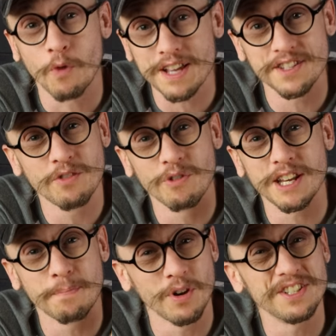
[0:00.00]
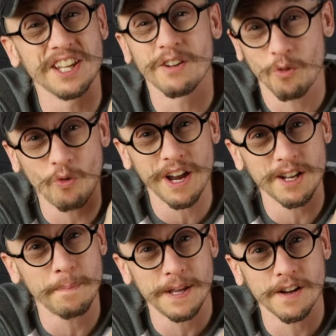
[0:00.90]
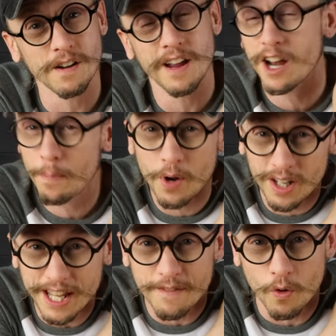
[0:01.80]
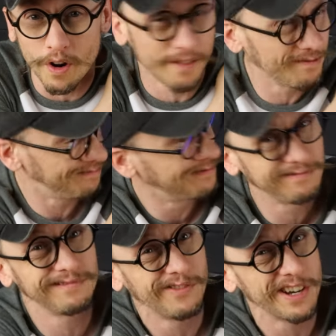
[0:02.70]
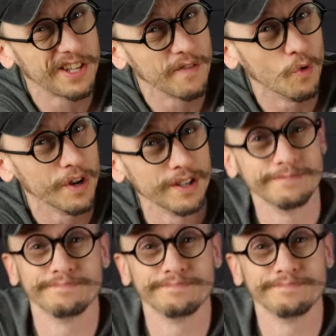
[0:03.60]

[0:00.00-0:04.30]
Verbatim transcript: resin 3D printing right up here, and I'll put a link for it right there for you.